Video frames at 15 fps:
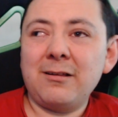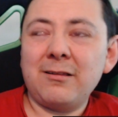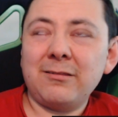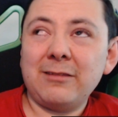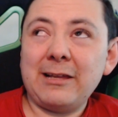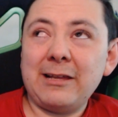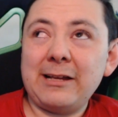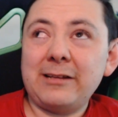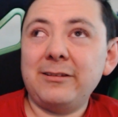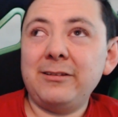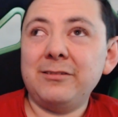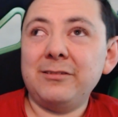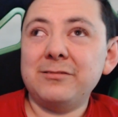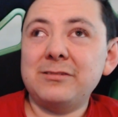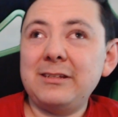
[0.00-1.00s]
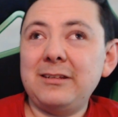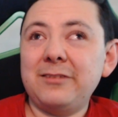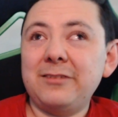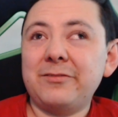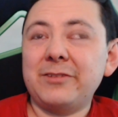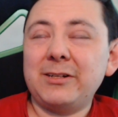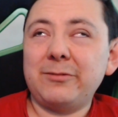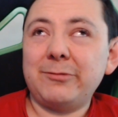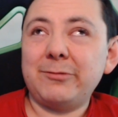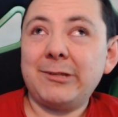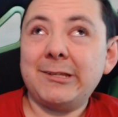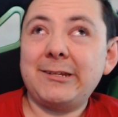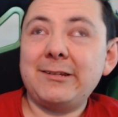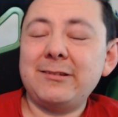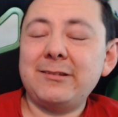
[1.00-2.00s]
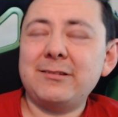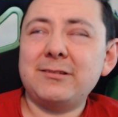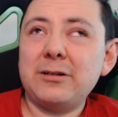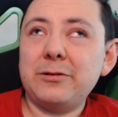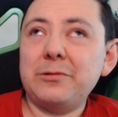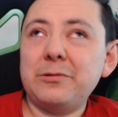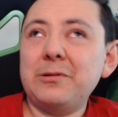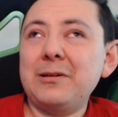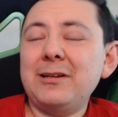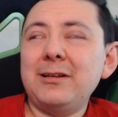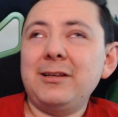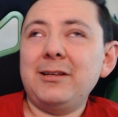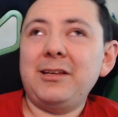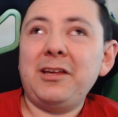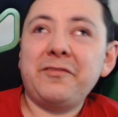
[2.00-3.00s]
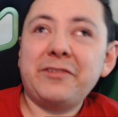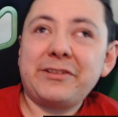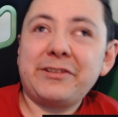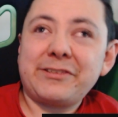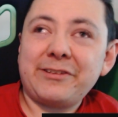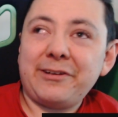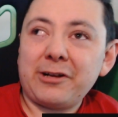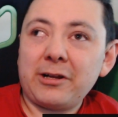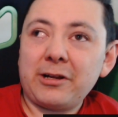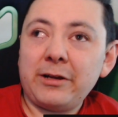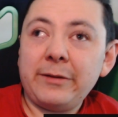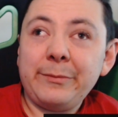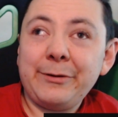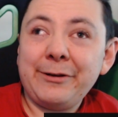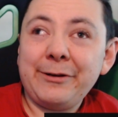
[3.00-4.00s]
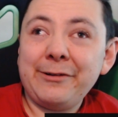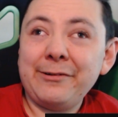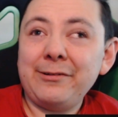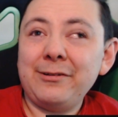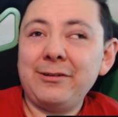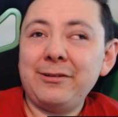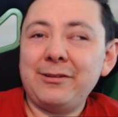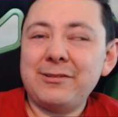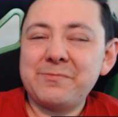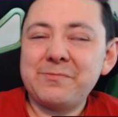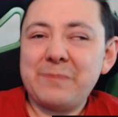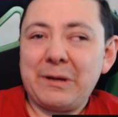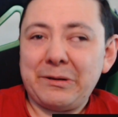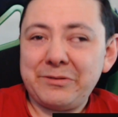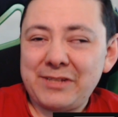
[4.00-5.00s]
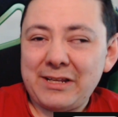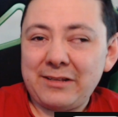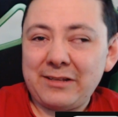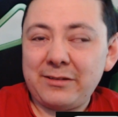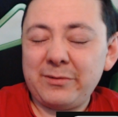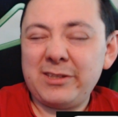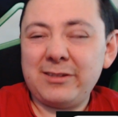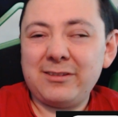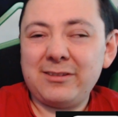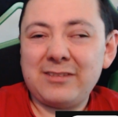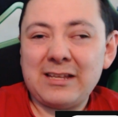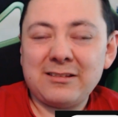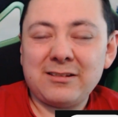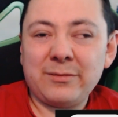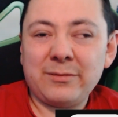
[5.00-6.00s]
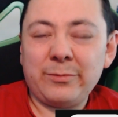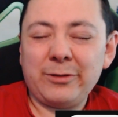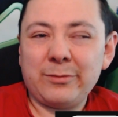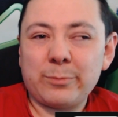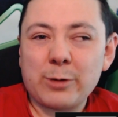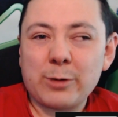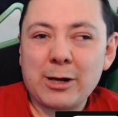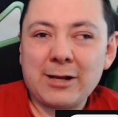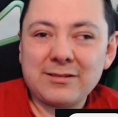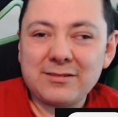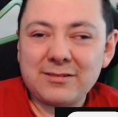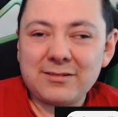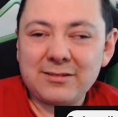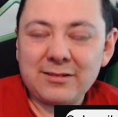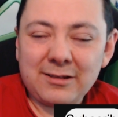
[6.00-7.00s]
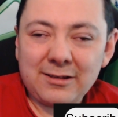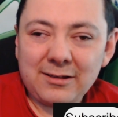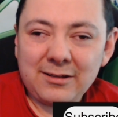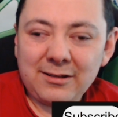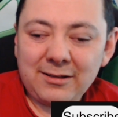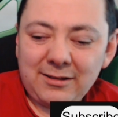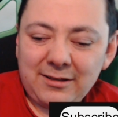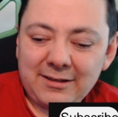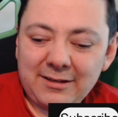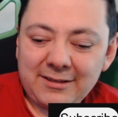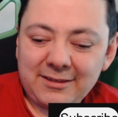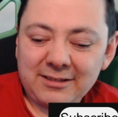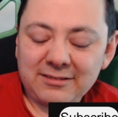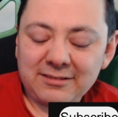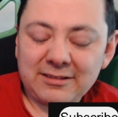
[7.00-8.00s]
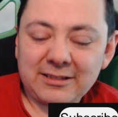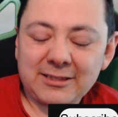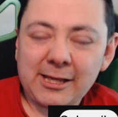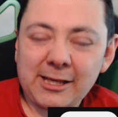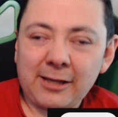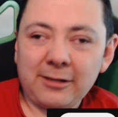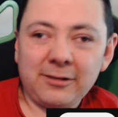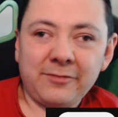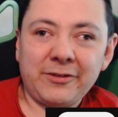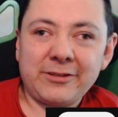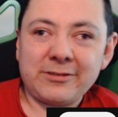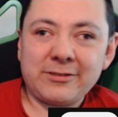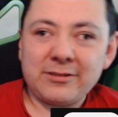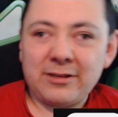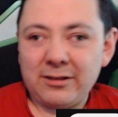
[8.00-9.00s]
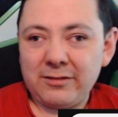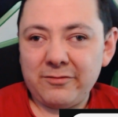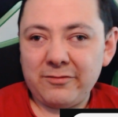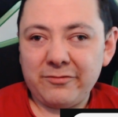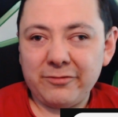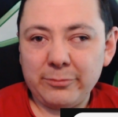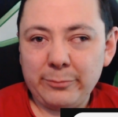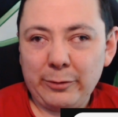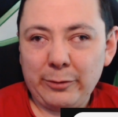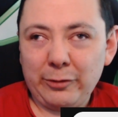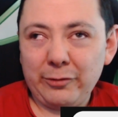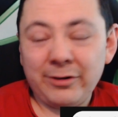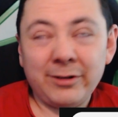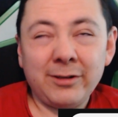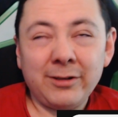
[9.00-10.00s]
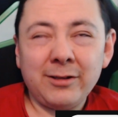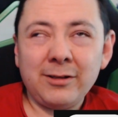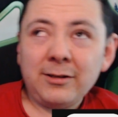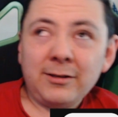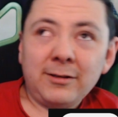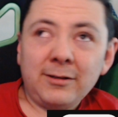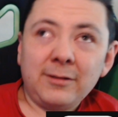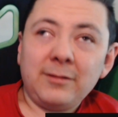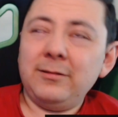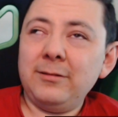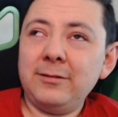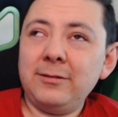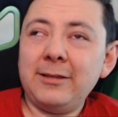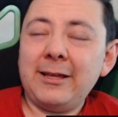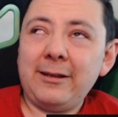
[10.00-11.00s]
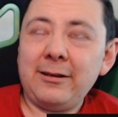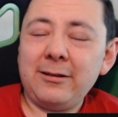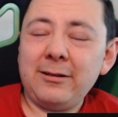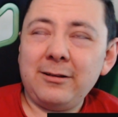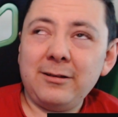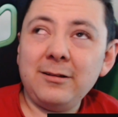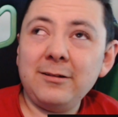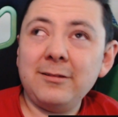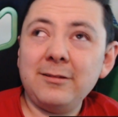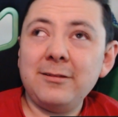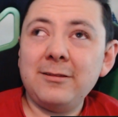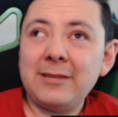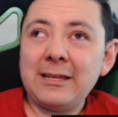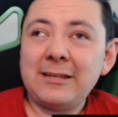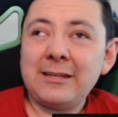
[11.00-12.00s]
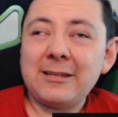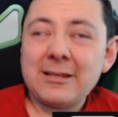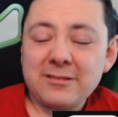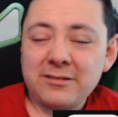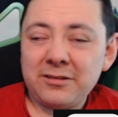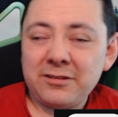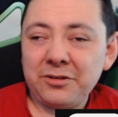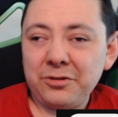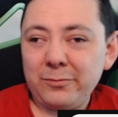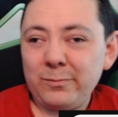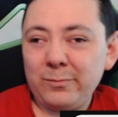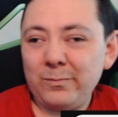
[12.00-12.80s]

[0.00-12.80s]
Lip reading: like you'll see different qualities. So if it's a dark moon, spouse tends to be depressed and things like that. If it's a full moon, then they tend to,